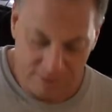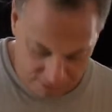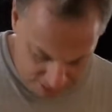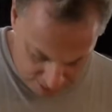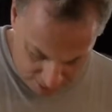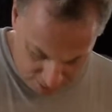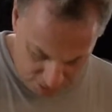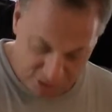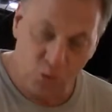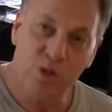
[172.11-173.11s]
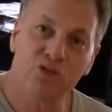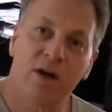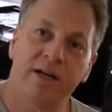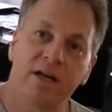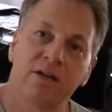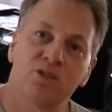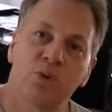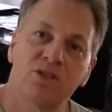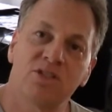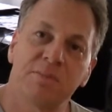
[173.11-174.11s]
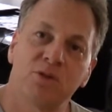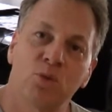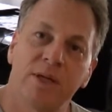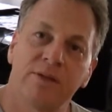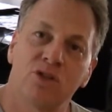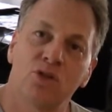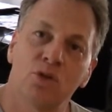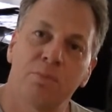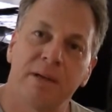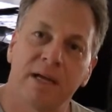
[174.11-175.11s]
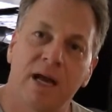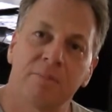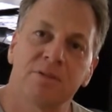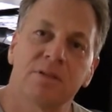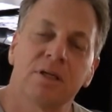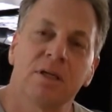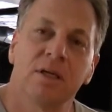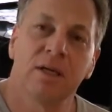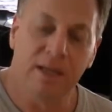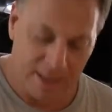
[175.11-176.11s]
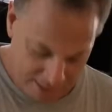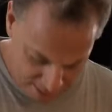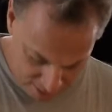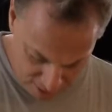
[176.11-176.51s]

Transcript: There's a switch right here. It switches in between the two pickups, and